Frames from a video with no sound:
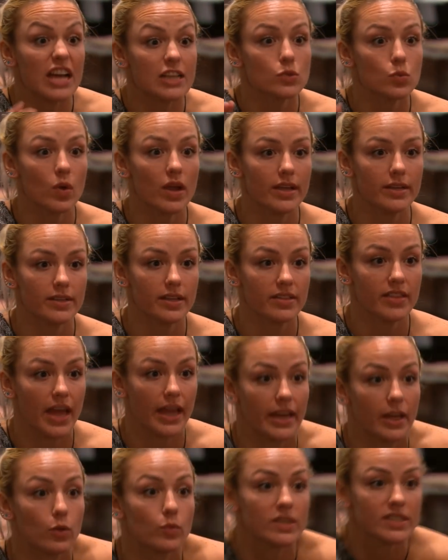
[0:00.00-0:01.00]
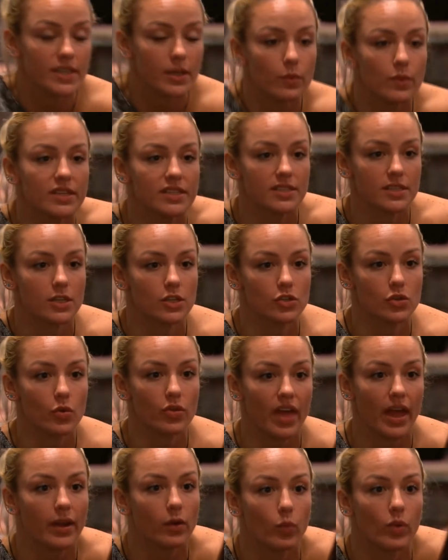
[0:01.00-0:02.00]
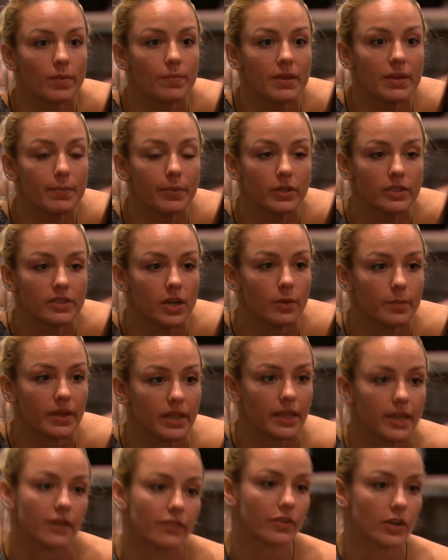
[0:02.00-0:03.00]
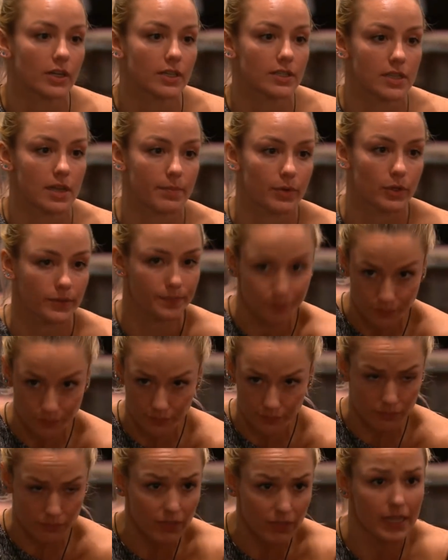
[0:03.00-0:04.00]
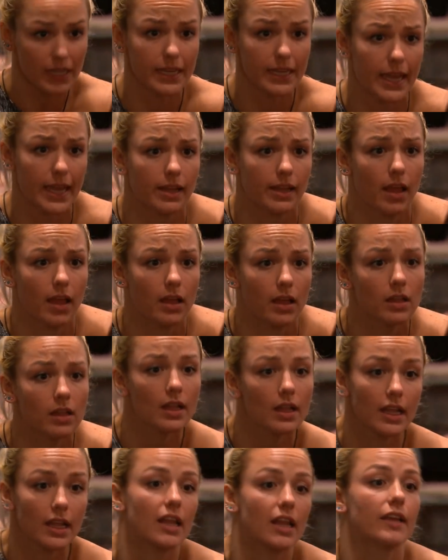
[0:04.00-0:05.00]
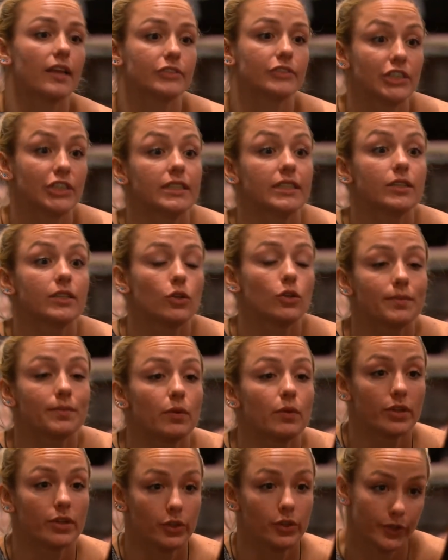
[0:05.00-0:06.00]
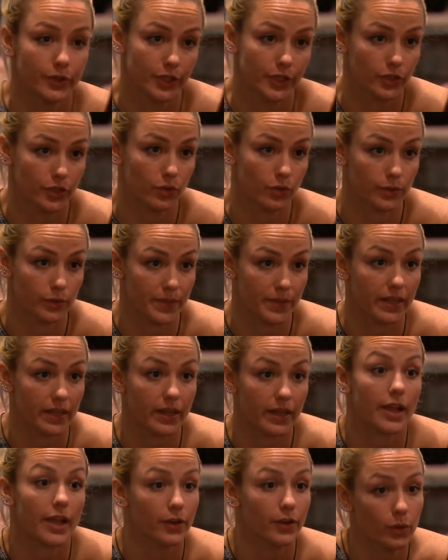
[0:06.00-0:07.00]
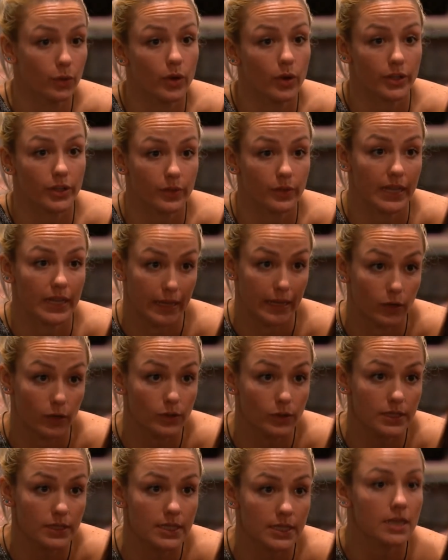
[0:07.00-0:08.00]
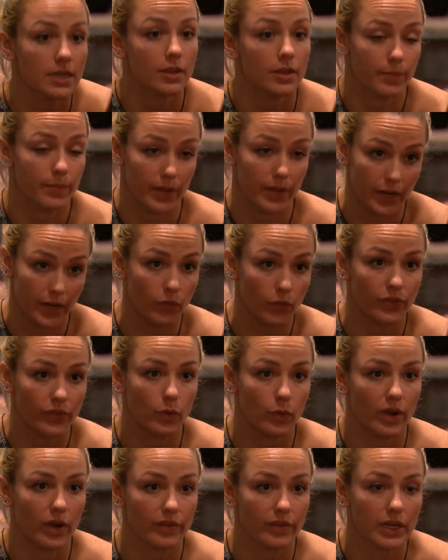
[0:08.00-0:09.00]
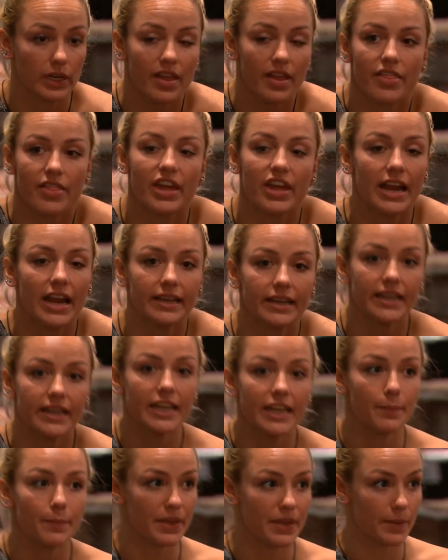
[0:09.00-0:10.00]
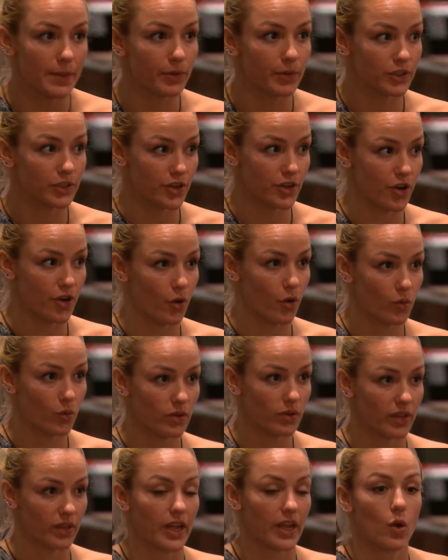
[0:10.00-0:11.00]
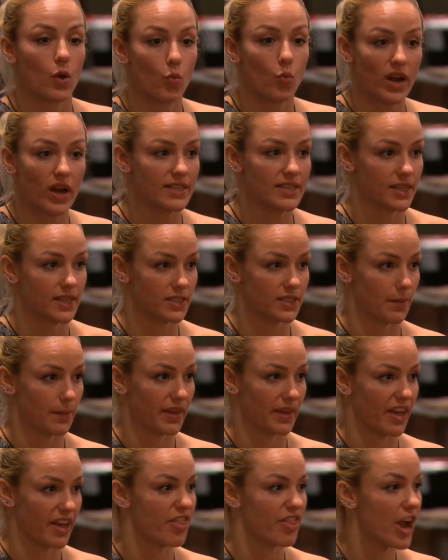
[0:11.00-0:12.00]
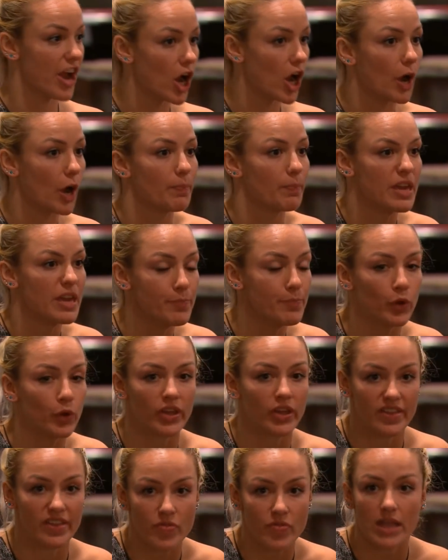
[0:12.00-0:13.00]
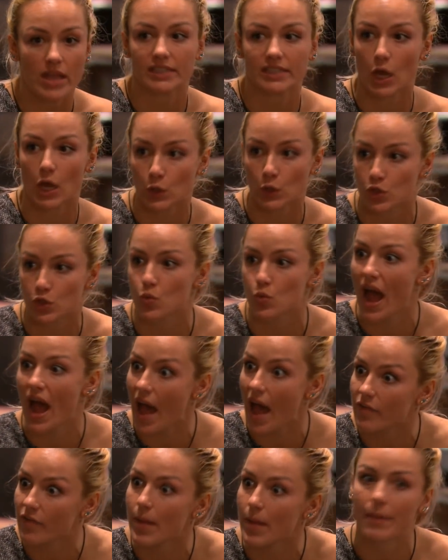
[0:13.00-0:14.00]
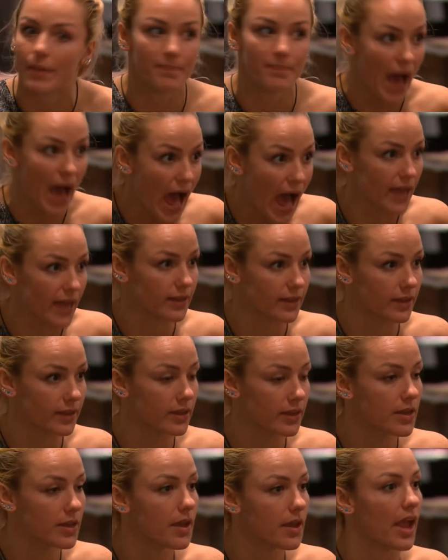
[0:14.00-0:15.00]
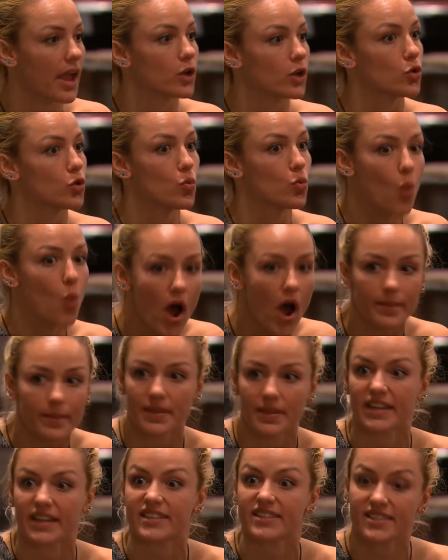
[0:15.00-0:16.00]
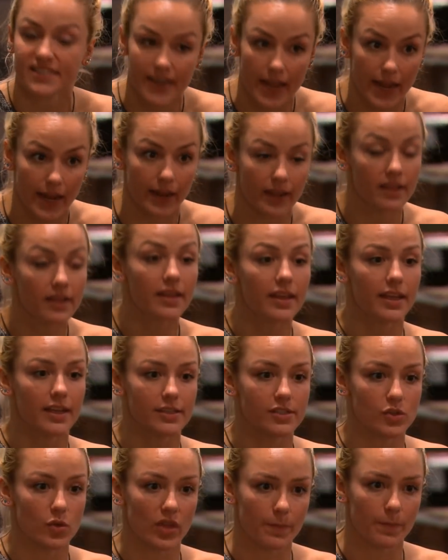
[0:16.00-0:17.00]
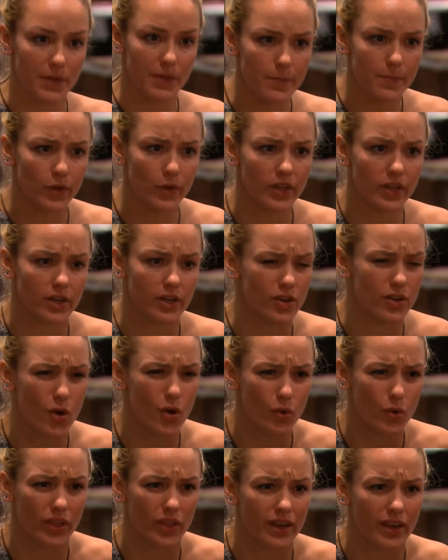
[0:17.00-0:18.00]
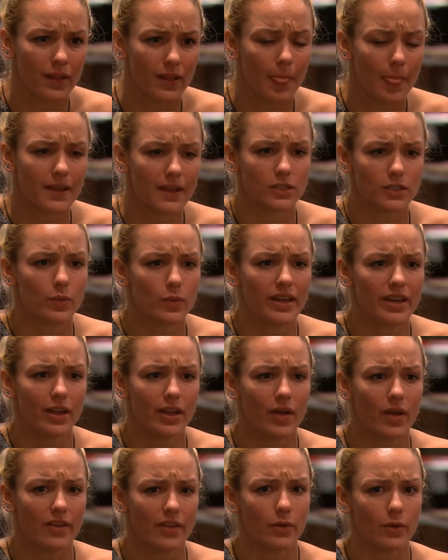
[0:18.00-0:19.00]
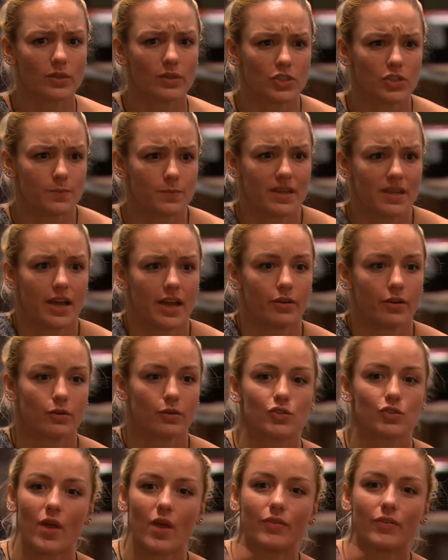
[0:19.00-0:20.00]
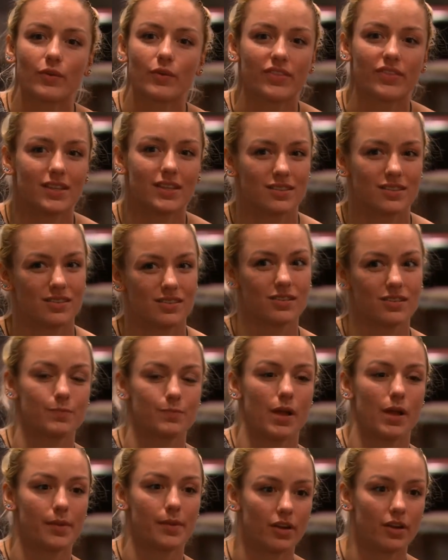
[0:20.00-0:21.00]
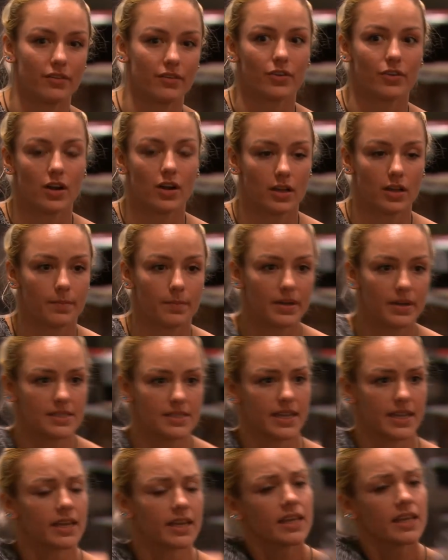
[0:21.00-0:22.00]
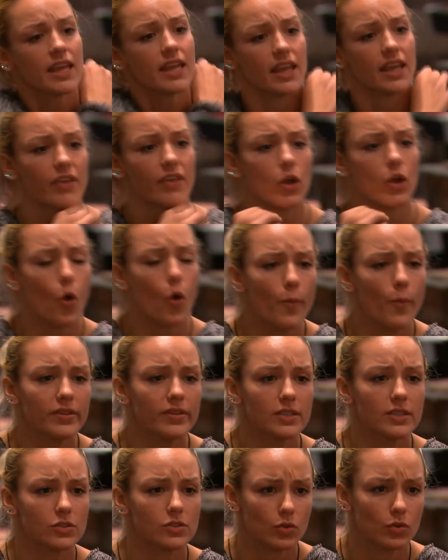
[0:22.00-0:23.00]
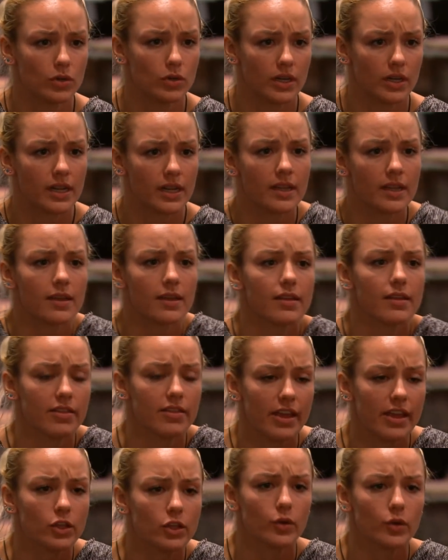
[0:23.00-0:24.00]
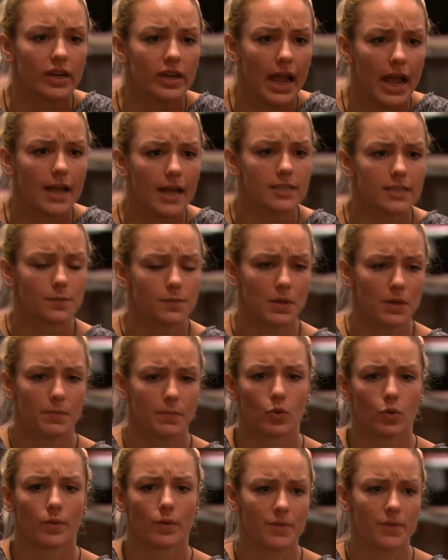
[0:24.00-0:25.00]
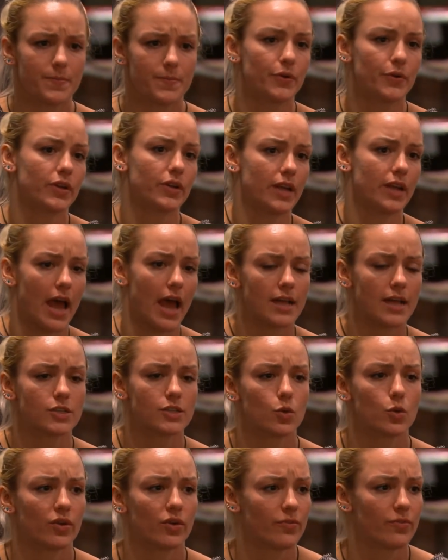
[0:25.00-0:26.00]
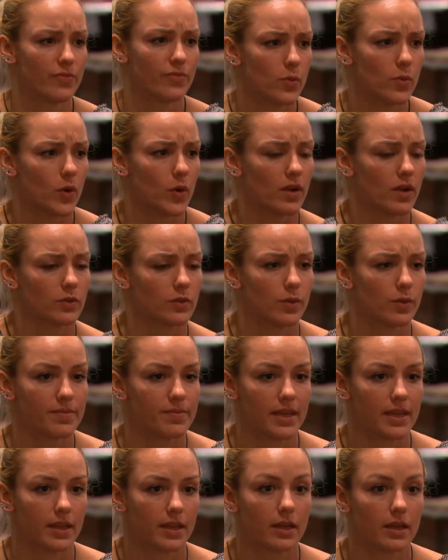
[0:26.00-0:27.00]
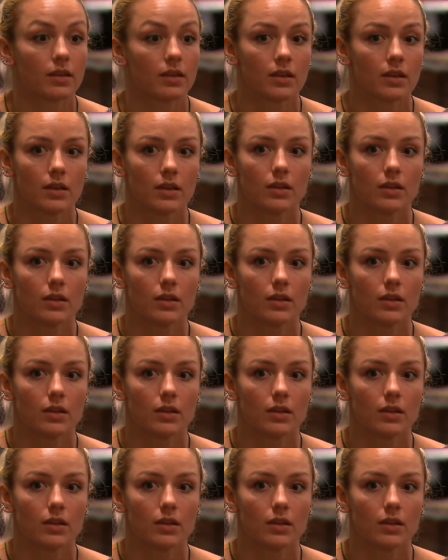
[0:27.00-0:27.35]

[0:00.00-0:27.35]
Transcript: That's why I did that. It was so that when people tell me, like, for example, Kayla, if she told me what you just told me, like, I do want you in the house, but I don't feel whatever, then I need people to know, like, what I said is, I'm like, there are people in this house who have my back and who want me to stay, is so that people can know that, because right now everyone's just being, I don't know, so everyone thinks, it's probably not Veronica, but it's like, if I open this door, then you can ask people, or people can ask you or feel more comfortable being like,